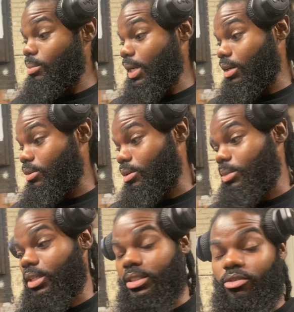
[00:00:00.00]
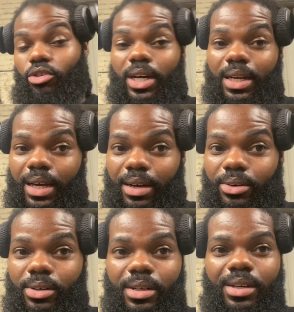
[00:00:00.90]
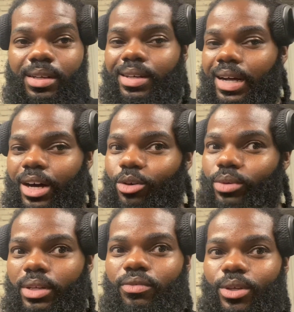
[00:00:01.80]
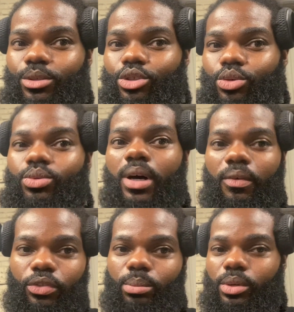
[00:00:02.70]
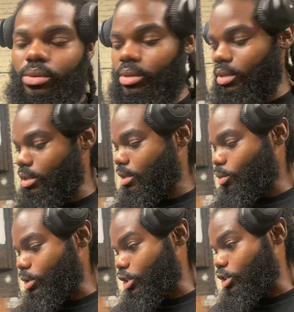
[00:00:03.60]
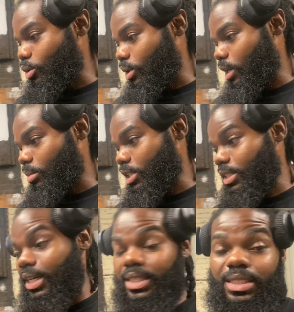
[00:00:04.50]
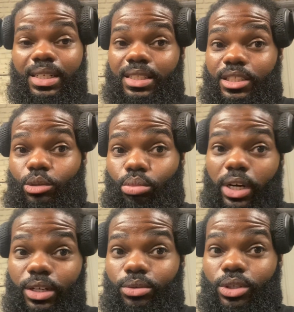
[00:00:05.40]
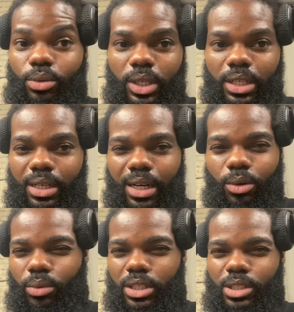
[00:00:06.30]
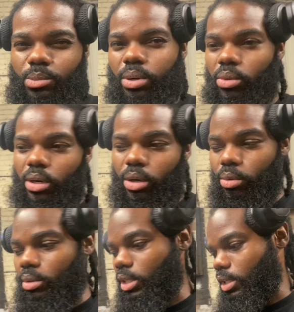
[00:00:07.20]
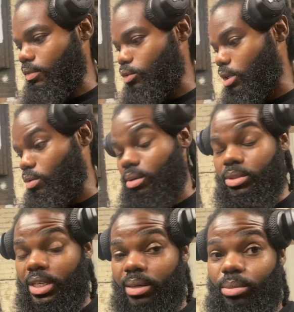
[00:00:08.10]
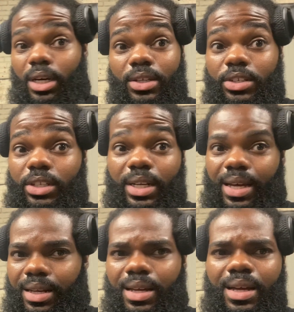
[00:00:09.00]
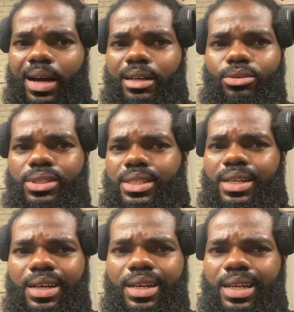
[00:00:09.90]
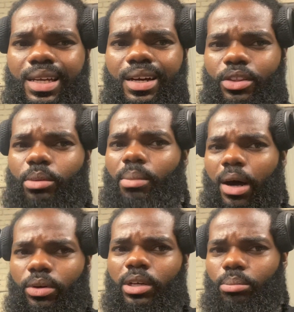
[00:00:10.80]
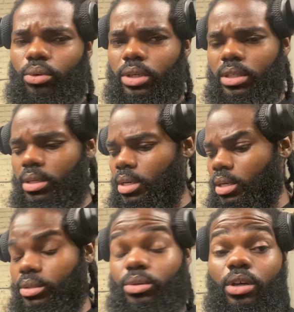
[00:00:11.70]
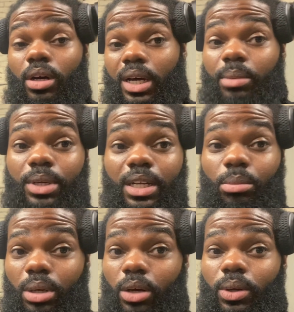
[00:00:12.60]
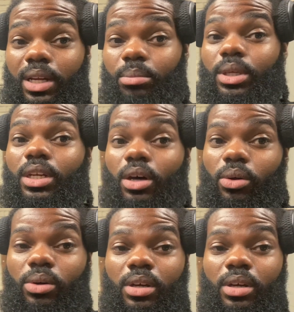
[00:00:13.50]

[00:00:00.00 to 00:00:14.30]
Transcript: back on because of right now, I don't really feel too comfortable with just doing that because like I said, this is a brand new unit and I don't wanna just poke a hole in it if you get what I'm saying. But other than that, I don't see any other mounting point. So y'all comment down below and let me know,